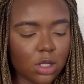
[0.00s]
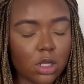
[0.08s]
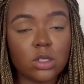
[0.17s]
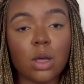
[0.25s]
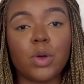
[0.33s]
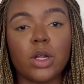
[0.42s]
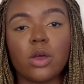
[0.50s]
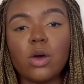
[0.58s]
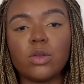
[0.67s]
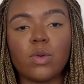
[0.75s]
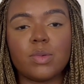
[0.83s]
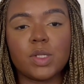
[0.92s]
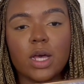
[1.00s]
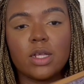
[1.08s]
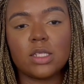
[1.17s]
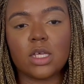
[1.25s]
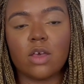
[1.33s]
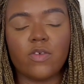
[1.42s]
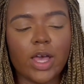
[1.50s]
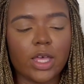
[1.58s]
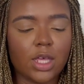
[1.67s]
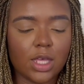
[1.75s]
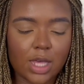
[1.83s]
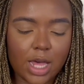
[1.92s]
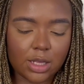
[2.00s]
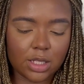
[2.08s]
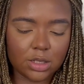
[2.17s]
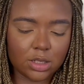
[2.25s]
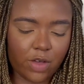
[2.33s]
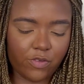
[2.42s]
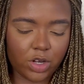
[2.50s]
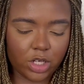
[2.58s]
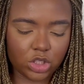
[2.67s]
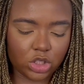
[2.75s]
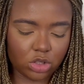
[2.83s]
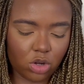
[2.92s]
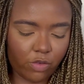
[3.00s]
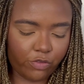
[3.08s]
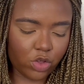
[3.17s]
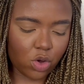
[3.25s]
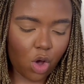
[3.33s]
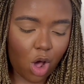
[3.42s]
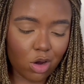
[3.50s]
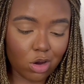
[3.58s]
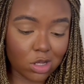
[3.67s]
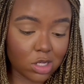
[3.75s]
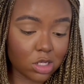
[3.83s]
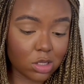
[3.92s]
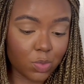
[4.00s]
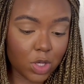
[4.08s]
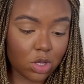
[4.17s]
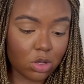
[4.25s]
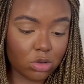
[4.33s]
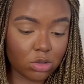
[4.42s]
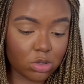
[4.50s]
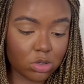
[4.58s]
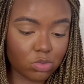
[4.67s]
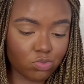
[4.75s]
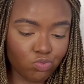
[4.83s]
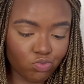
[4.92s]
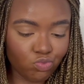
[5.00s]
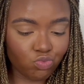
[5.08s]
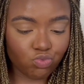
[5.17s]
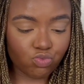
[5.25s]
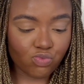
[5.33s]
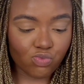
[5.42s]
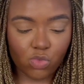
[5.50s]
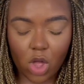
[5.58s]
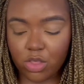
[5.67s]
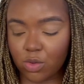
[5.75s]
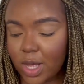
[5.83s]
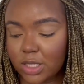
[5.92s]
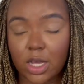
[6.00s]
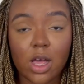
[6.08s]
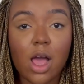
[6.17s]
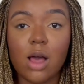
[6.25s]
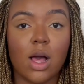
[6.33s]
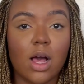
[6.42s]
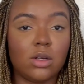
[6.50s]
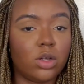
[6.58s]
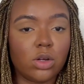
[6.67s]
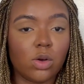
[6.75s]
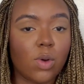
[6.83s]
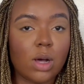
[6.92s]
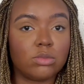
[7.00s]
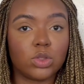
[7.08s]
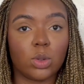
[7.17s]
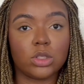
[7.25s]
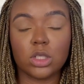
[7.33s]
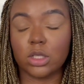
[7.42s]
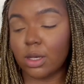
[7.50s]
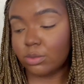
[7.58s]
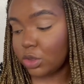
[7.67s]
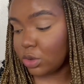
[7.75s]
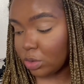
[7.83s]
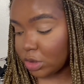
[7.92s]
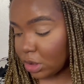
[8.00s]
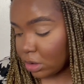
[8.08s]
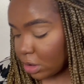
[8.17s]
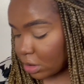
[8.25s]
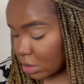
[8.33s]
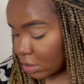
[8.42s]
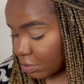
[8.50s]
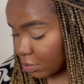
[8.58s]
So I'm going to go on the website and see if I can get the definition of the colors, because otherwise I don't know what I'm swatching. I'm just watching things.